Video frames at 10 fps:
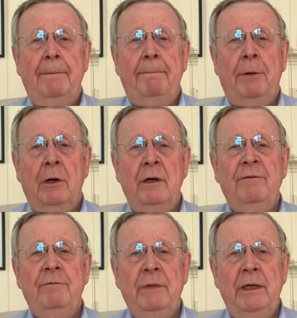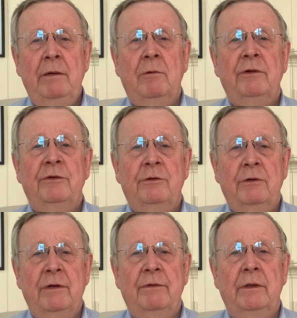Part of me was
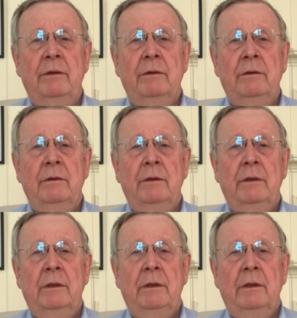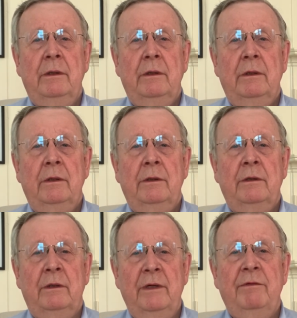driven
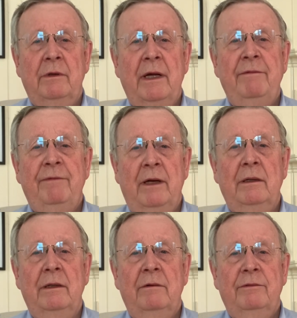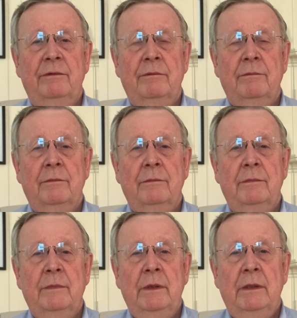to live the life I live.
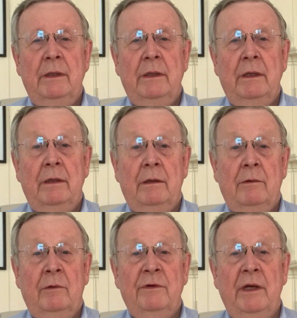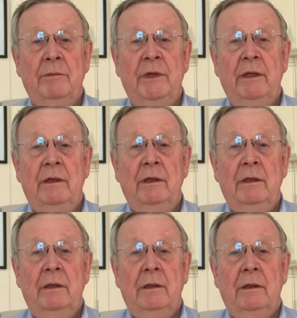What's that mean?
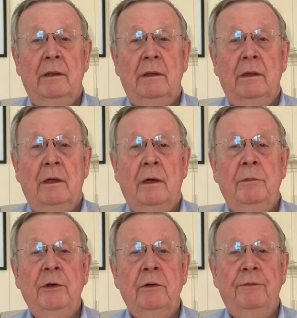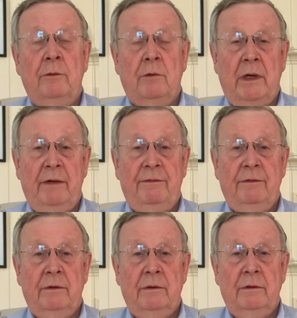A beautiful wife,
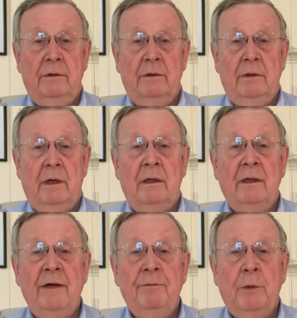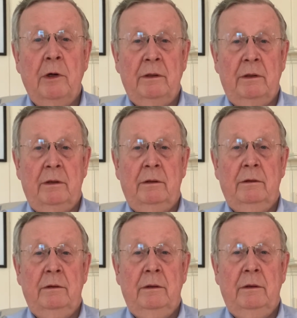a life partner,
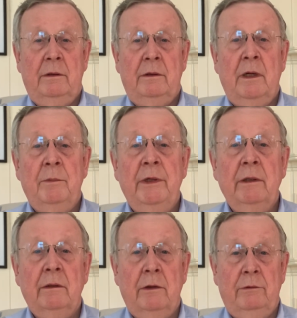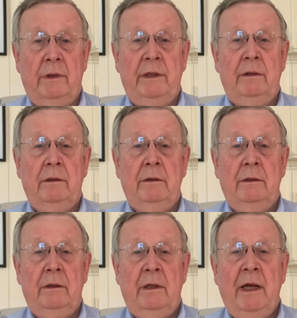not being lonely,
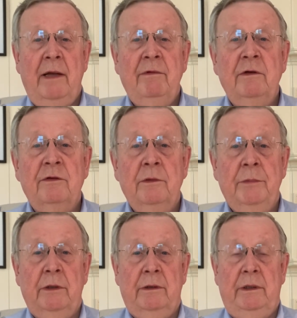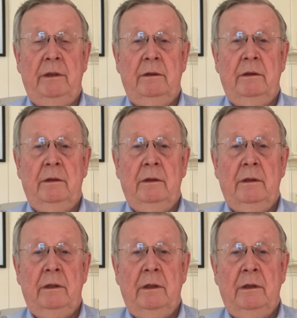having stability,
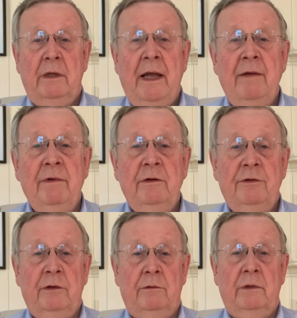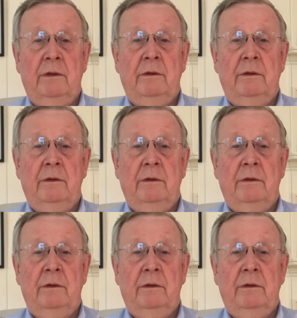having children,